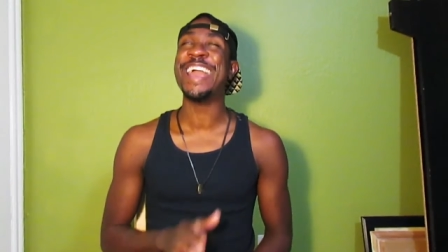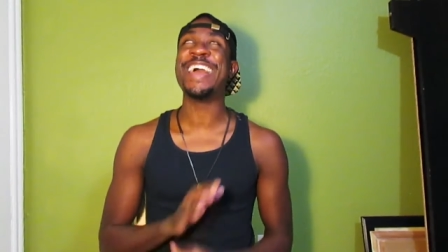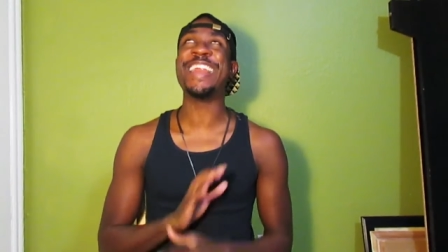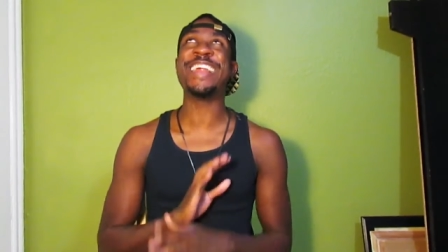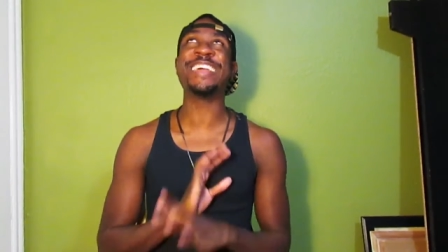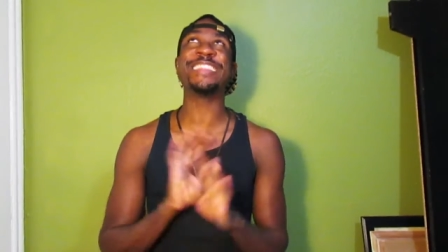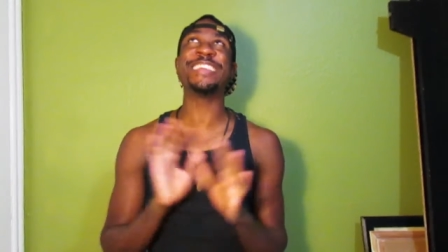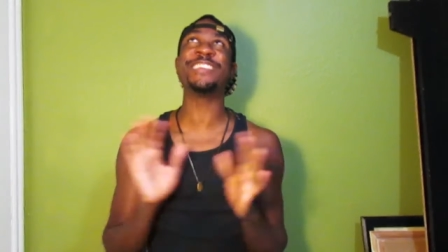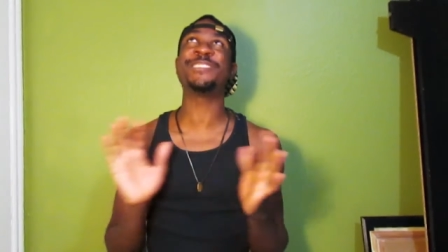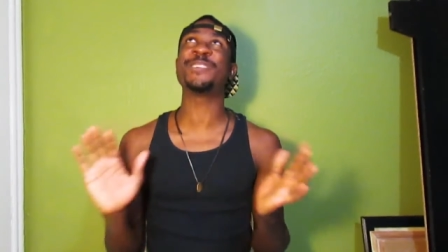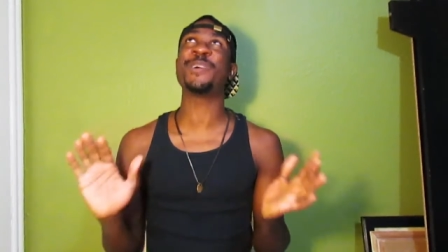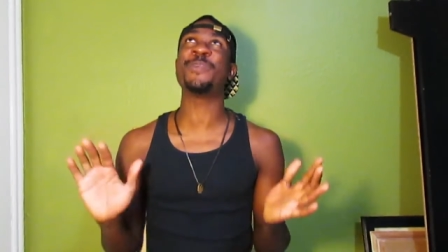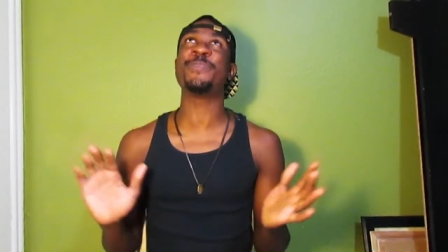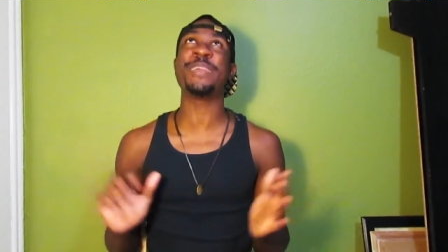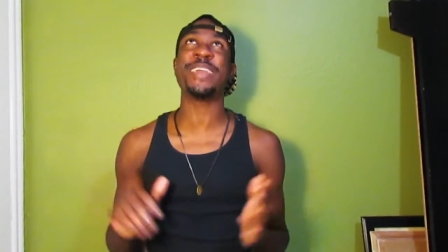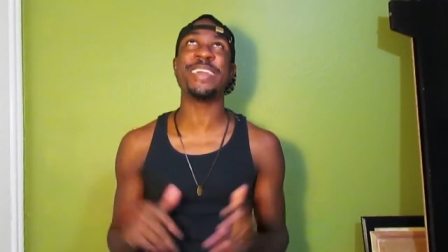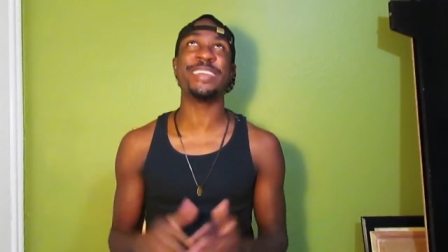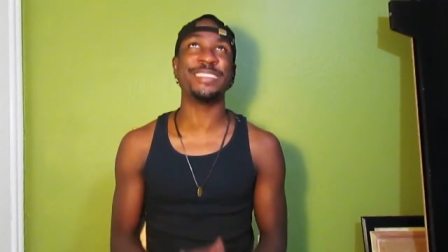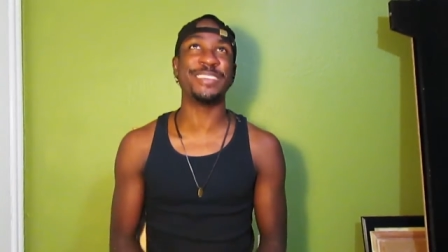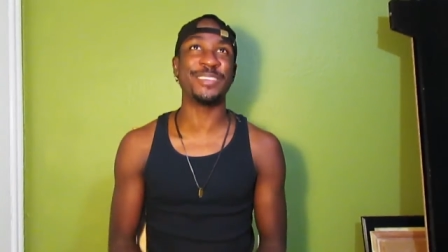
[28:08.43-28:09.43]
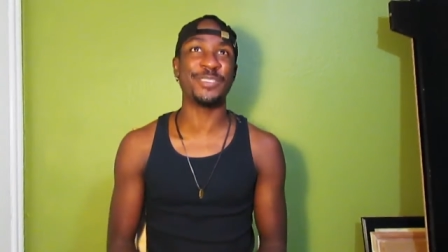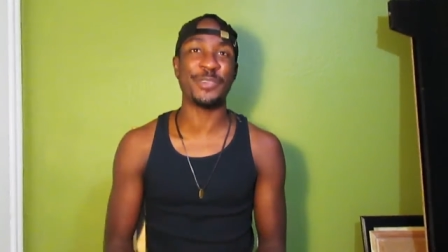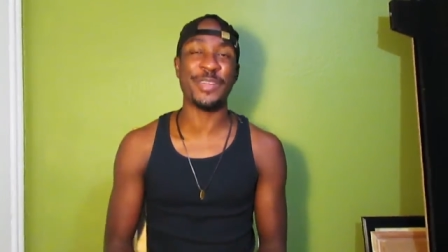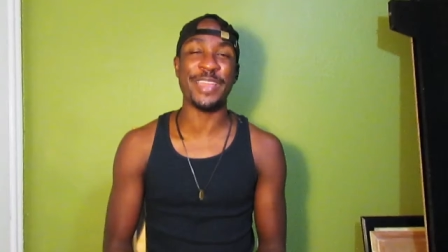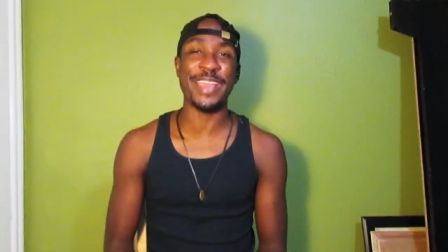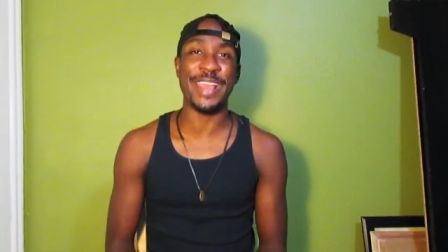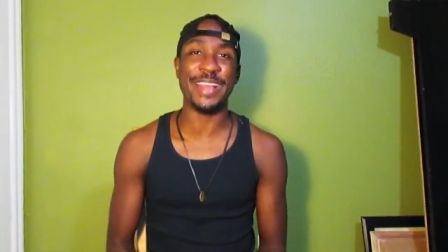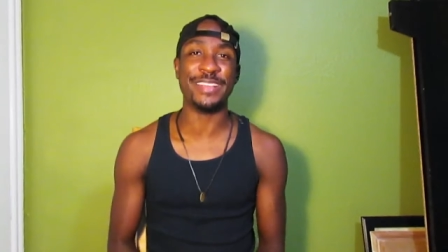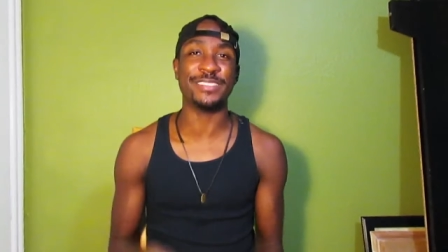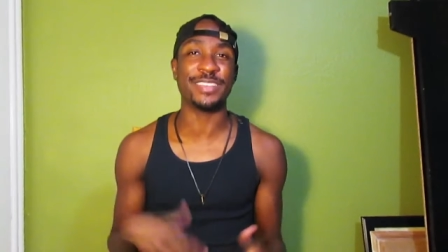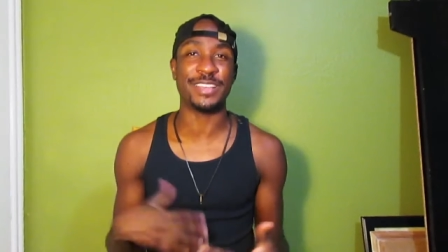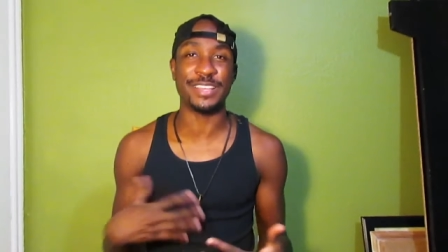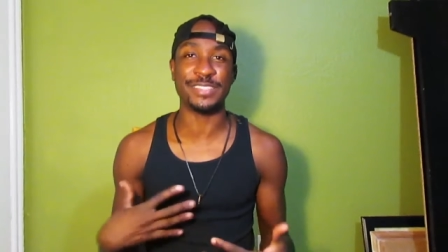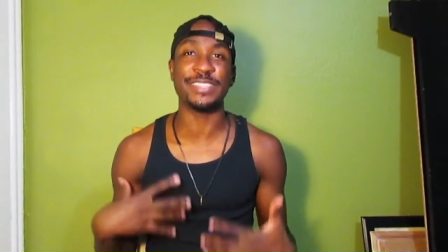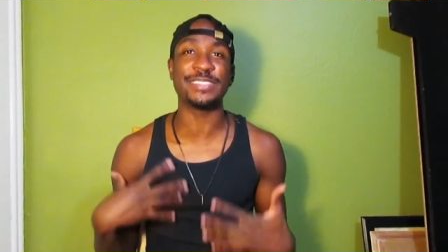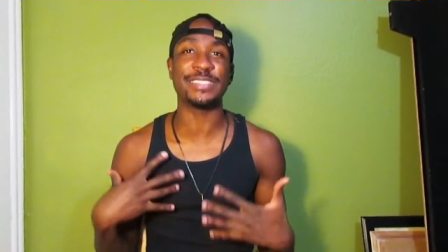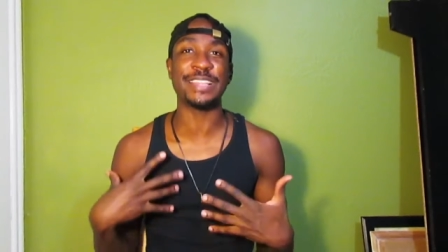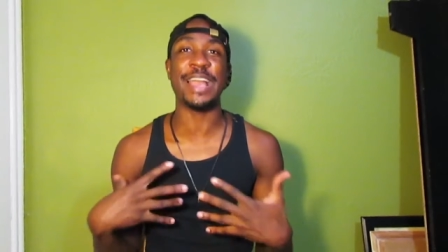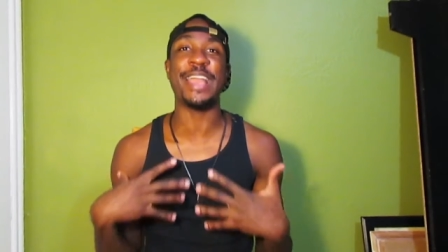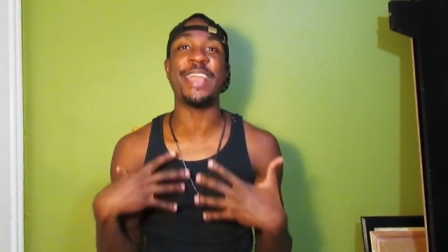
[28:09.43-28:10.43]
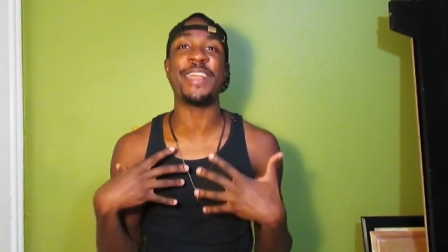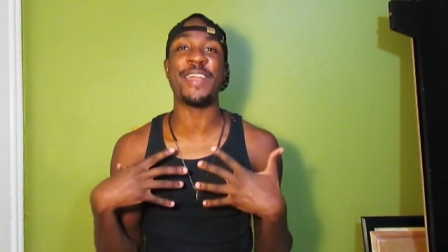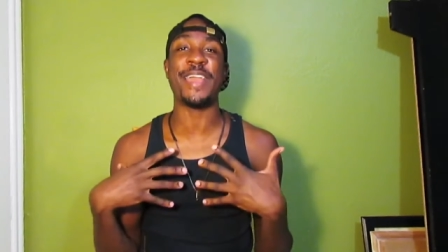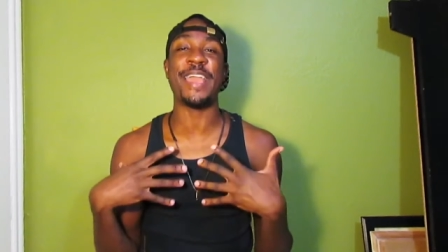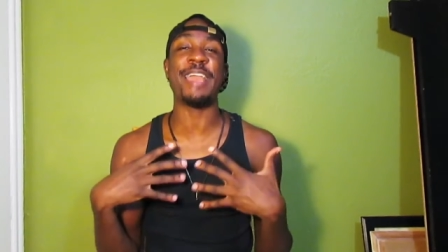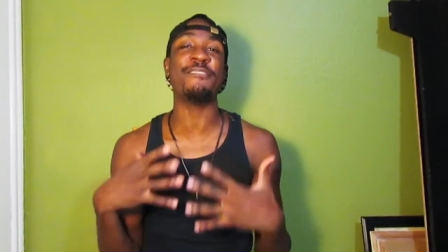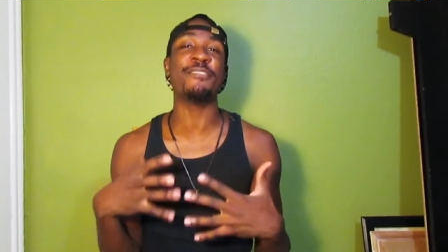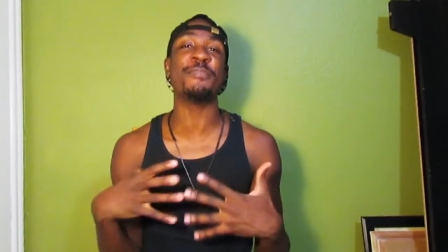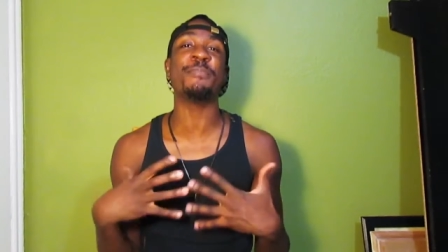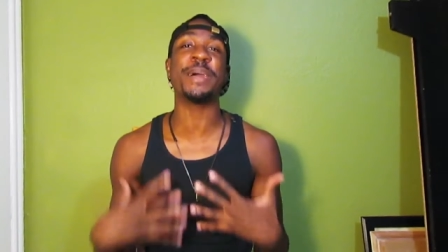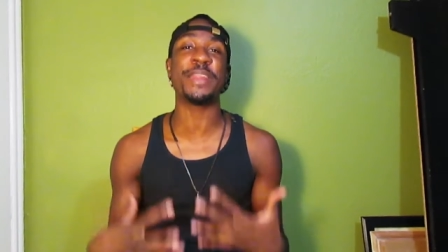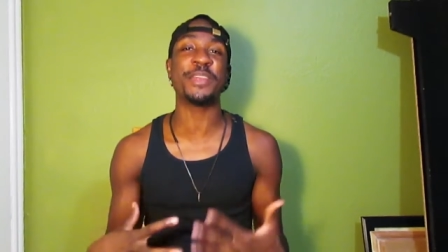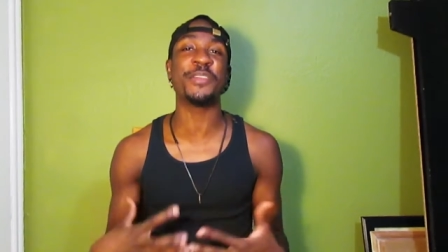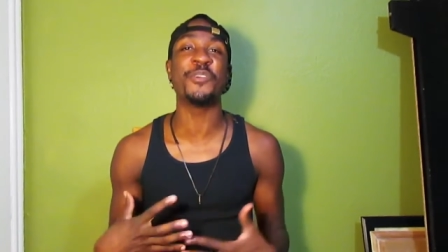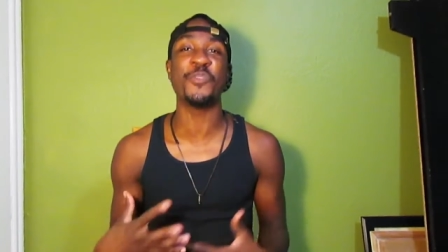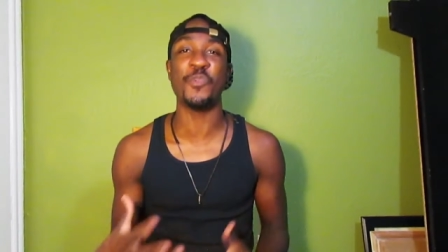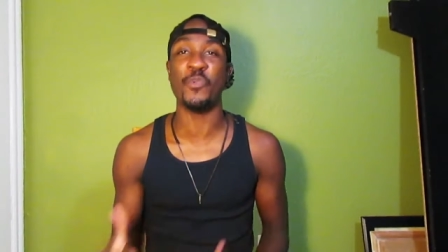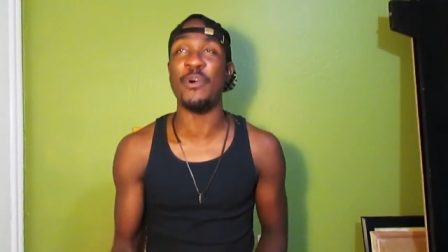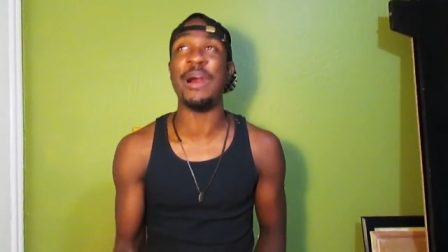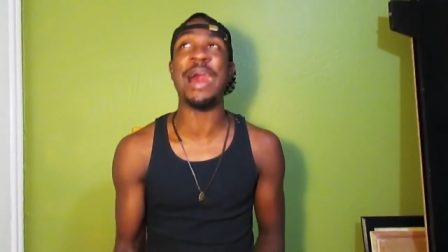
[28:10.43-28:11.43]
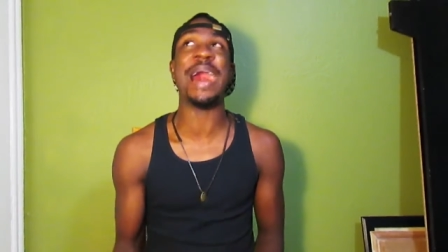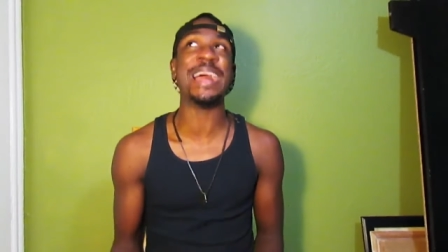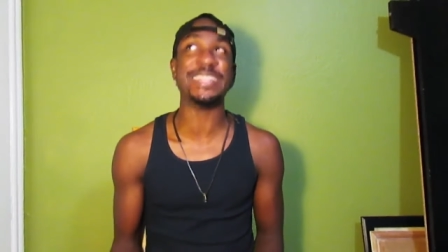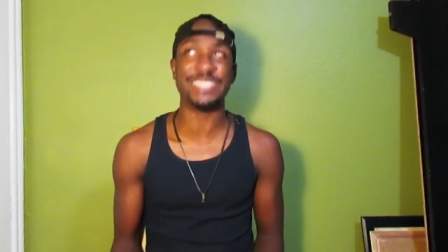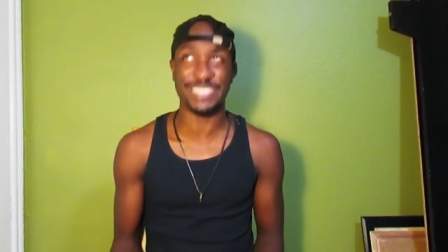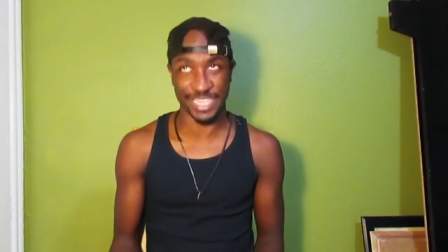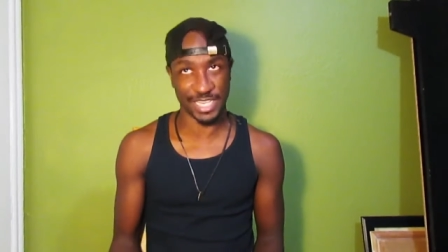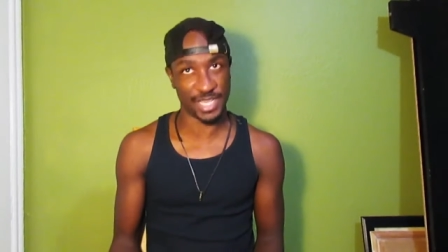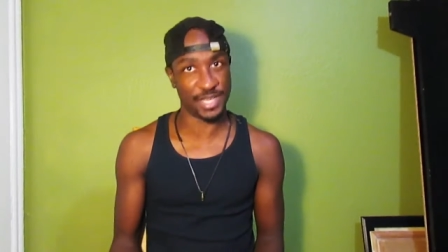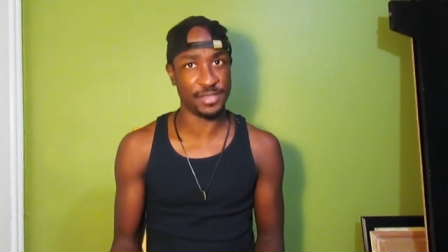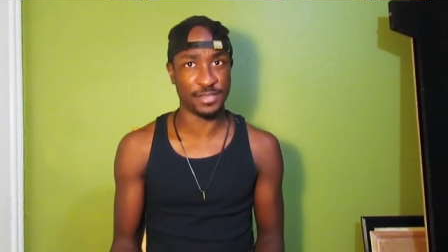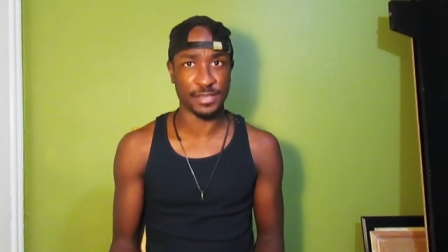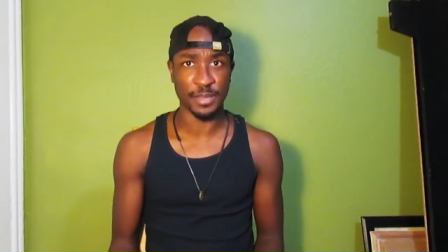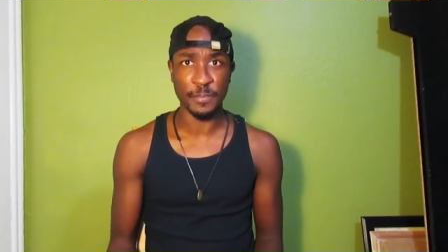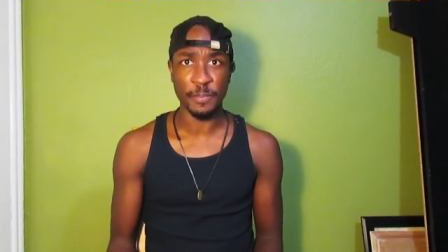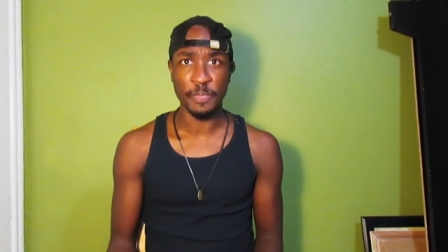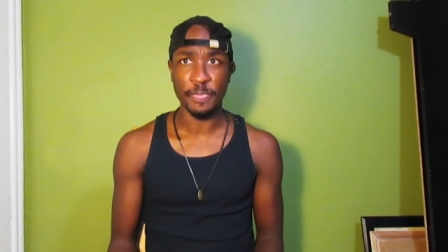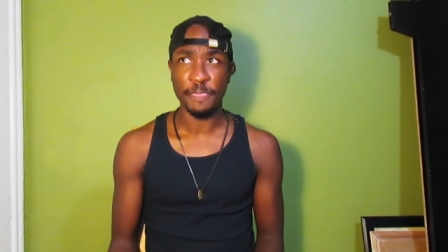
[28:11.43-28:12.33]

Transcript: And I think Toby had the great answer, because it's like everybody who watches